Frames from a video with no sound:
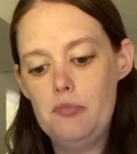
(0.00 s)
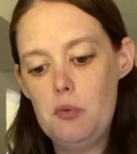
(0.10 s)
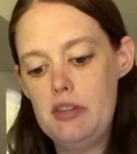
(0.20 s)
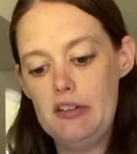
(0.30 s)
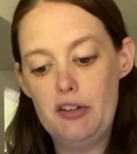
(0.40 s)

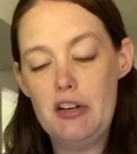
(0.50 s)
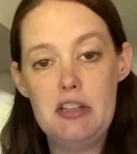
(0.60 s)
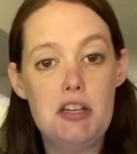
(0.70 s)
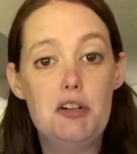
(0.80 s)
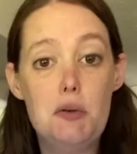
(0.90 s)
with the
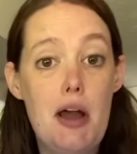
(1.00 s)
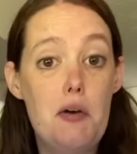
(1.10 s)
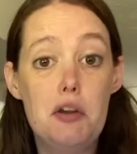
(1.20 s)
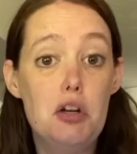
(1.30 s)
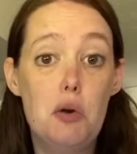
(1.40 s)
ingredients, I don't know how
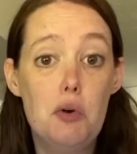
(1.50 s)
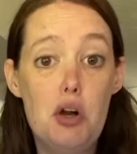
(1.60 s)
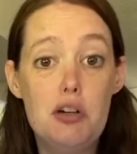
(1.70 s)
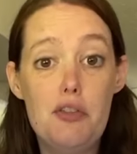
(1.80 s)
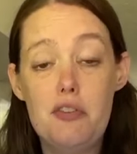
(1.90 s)
it can go
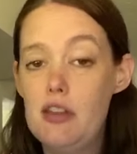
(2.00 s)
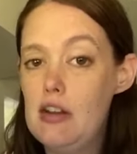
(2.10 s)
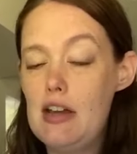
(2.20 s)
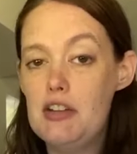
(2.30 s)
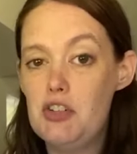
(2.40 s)
wrong other than
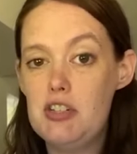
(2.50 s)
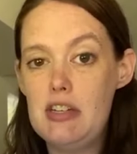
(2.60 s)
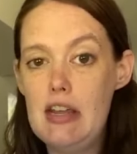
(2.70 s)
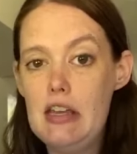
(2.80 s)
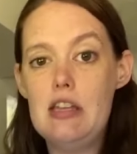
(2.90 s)
it not just
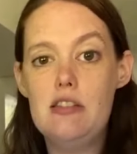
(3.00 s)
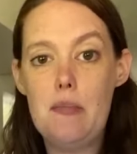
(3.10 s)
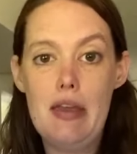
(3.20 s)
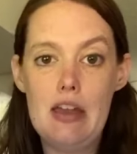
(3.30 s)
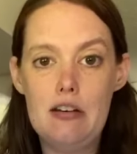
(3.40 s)
staying in the
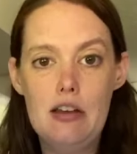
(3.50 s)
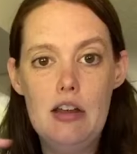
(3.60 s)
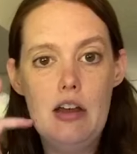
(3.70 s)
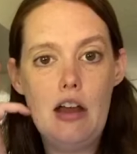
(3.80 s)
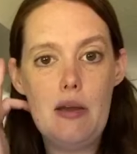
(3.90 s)
pan
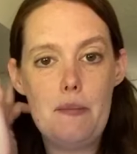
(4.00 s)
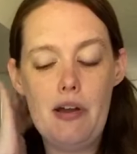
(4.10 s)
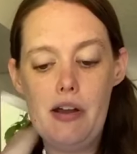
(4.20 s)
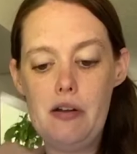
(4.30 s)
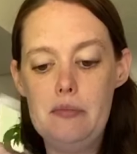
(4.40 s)

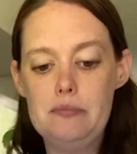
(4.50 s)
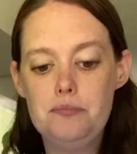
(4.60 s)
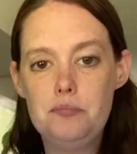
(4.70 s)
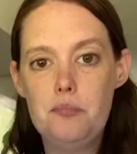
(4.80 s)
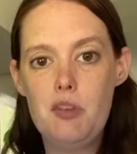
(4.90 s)

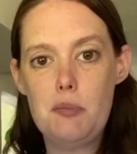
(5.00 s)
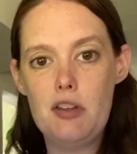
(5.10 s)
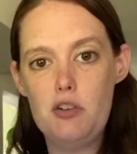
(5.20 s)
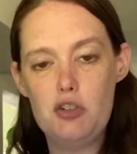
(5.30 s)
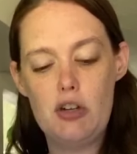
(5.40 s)
for my
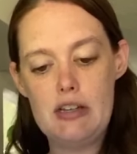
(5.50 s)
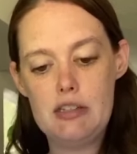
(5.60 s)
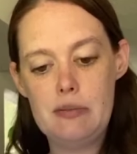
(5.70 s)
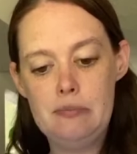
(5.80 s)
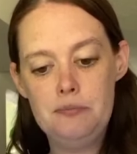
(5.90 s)
little
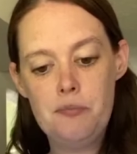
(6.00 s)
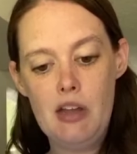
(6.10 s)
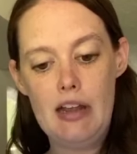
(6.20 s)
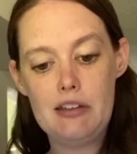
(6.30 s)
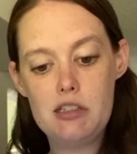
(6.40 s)
trays.
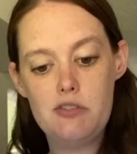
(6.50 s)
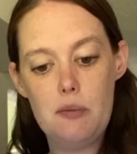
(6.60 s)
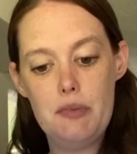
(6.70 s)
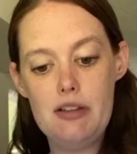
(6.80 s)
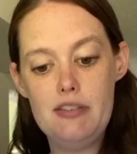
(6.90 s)
I got this
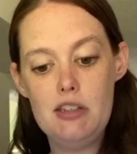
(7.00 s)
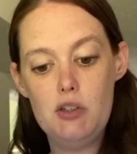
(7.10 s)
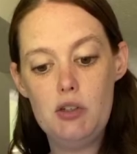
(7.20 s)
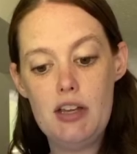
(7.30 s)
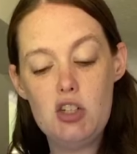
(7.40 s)
from
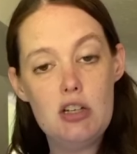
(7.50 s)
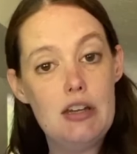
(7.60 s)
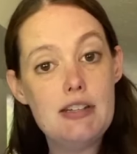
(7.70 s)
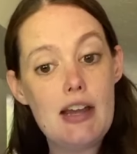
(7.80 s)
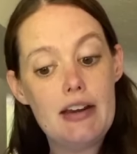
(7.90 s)

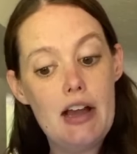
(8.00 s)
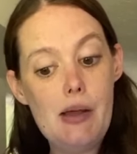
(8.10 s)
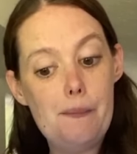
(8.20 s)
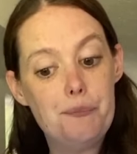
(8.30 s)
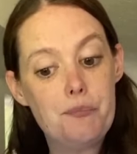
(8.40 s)

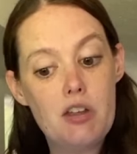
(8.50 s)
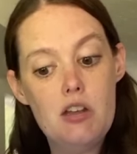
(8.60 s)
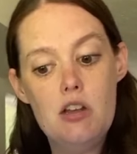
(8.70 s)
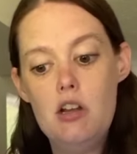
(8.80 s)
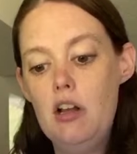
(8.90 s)
lovelylittlekitchen.com.
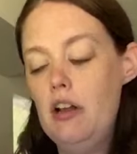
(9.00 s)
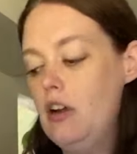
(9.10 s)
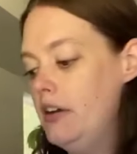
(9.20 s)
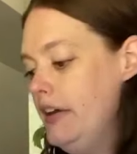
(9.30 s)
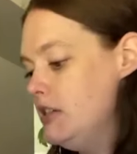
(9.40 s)

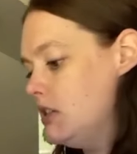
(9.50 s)
All right,